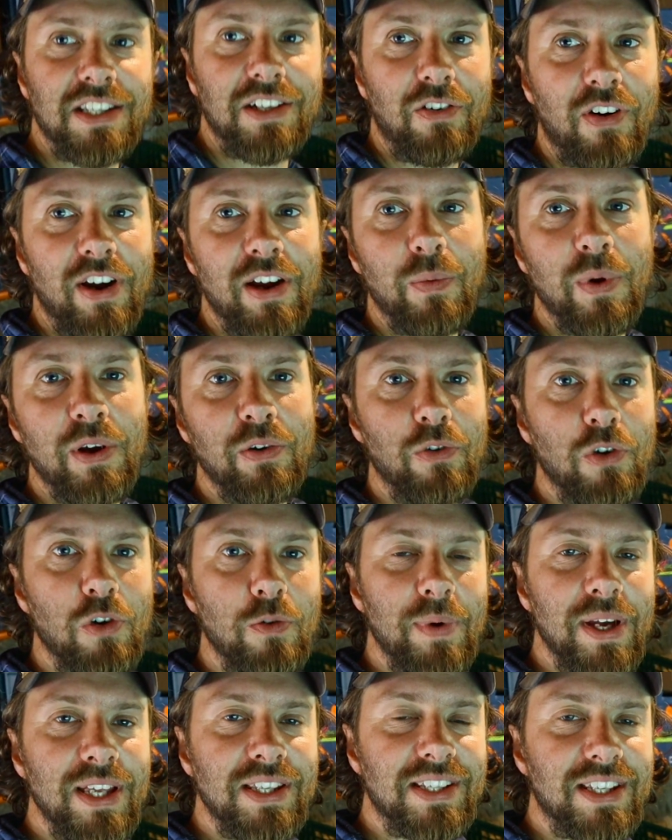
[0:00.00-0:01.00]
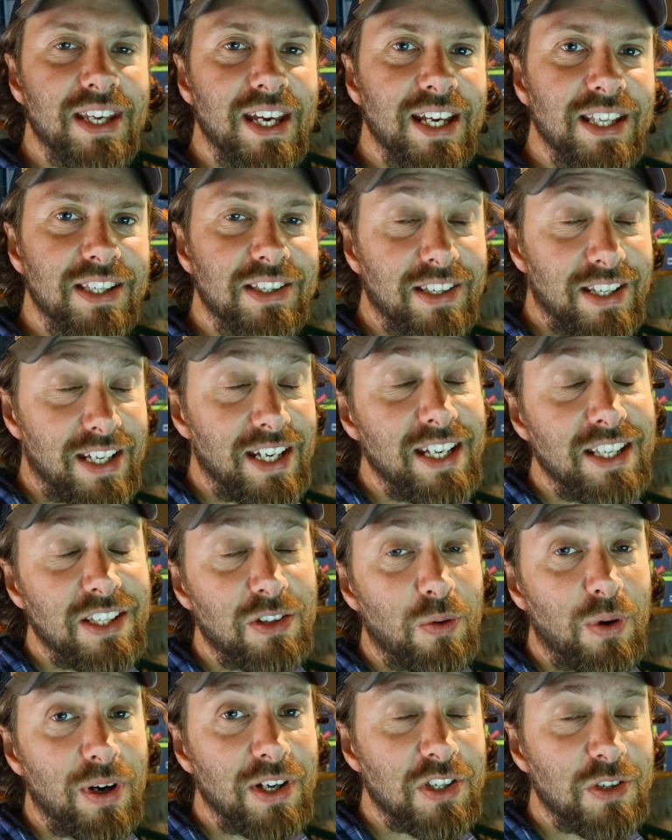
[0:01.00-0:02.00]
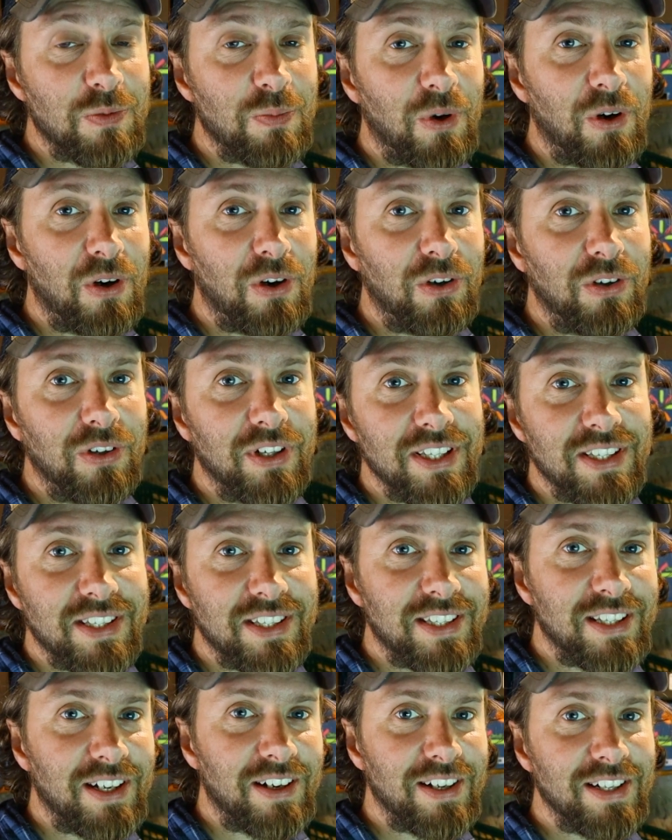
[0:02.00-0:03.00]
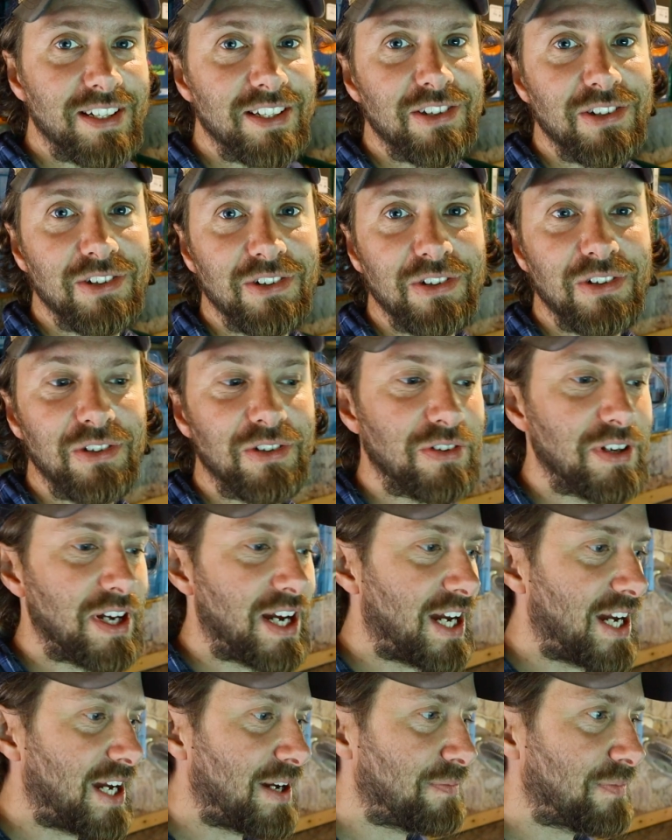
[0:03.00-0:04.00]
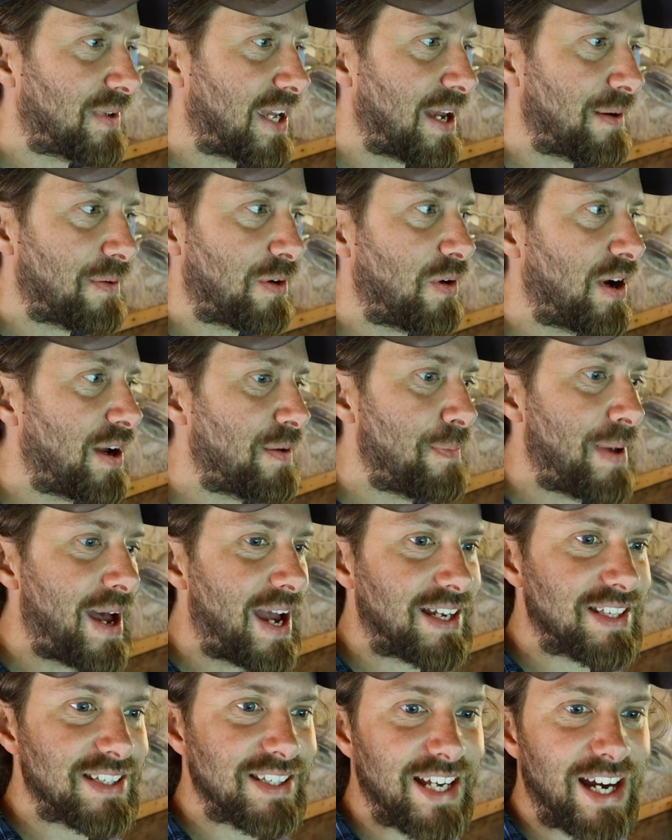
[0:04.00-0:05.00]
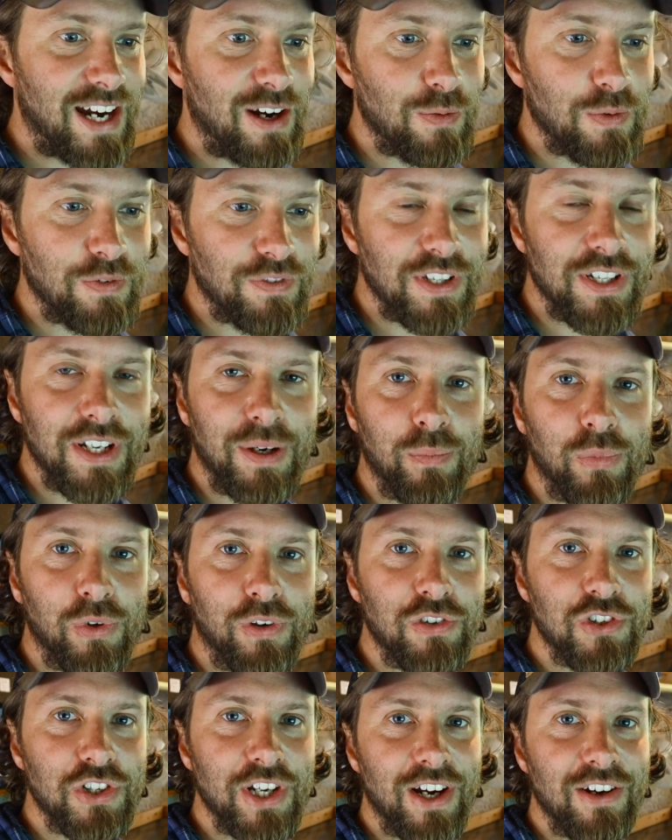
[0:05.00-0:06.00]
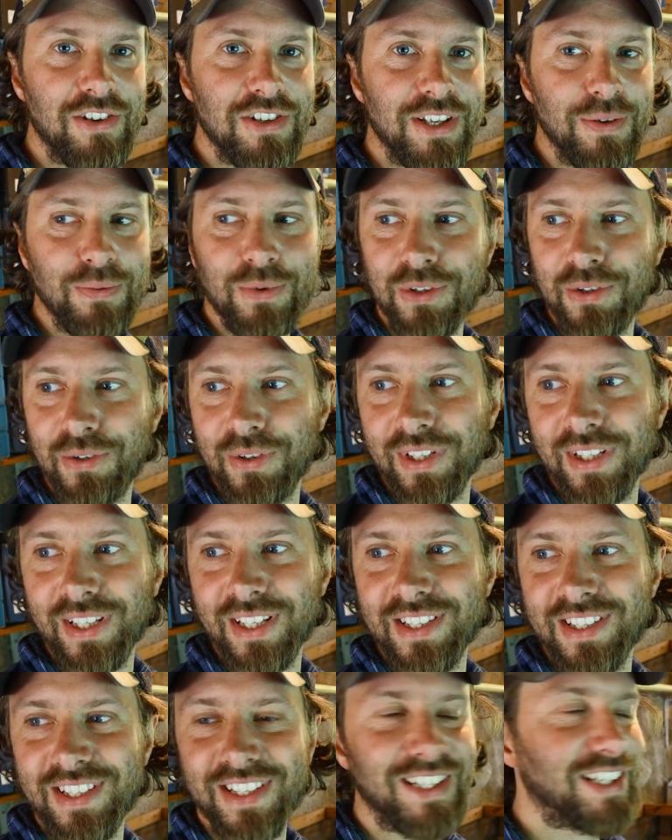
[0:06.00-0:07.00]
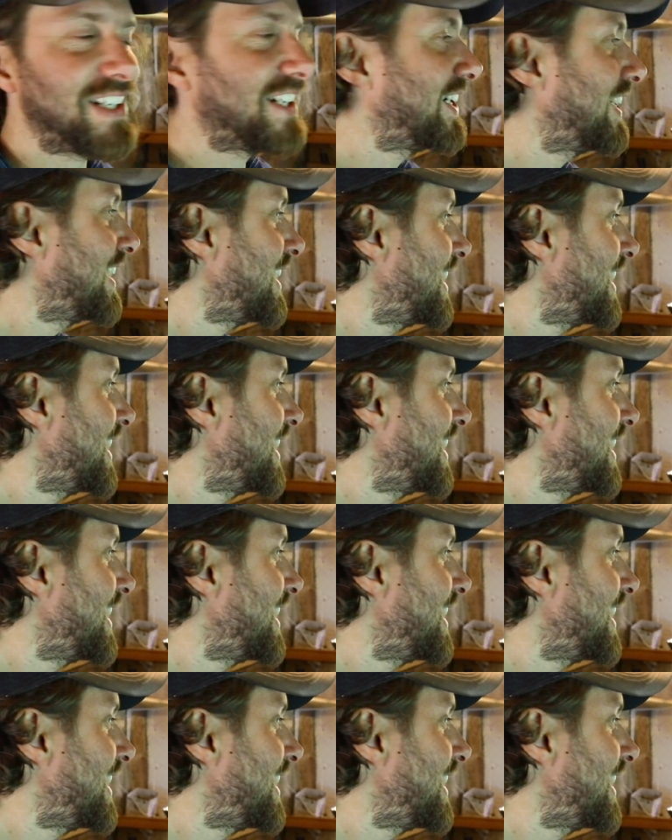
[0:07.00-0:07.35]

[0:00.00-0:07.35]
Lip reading: a great wee room. It is quite small. It's starting to get quite maxed out with the number of shares that we're doing this year.